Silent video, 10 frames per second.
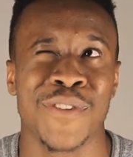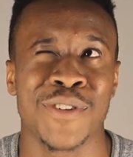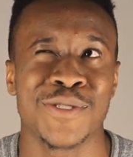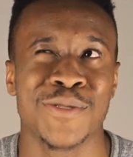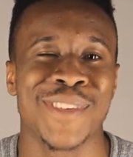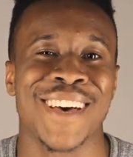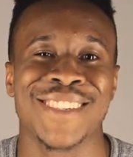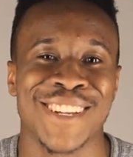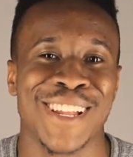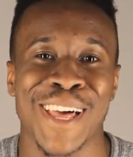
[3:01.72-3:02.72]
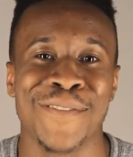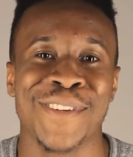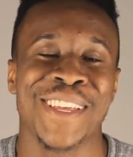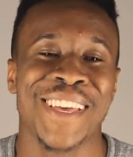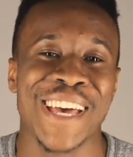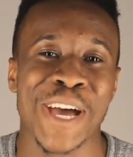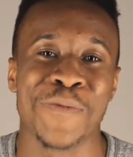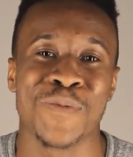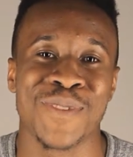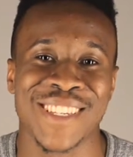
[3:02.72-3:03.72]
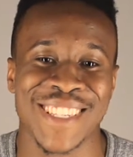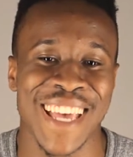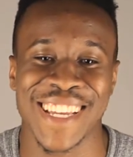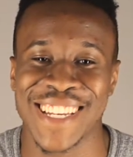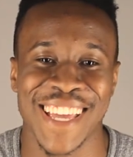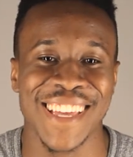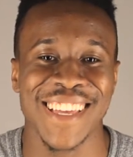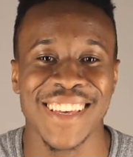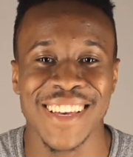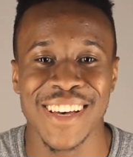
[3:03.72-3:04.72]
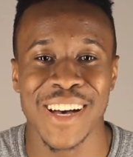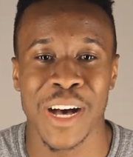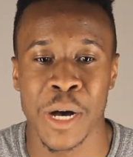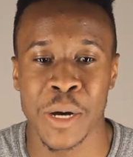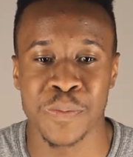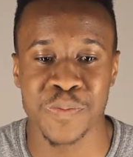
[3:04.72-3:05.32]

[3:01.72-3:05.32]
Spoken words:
1st, 2011. I remember the exact date. I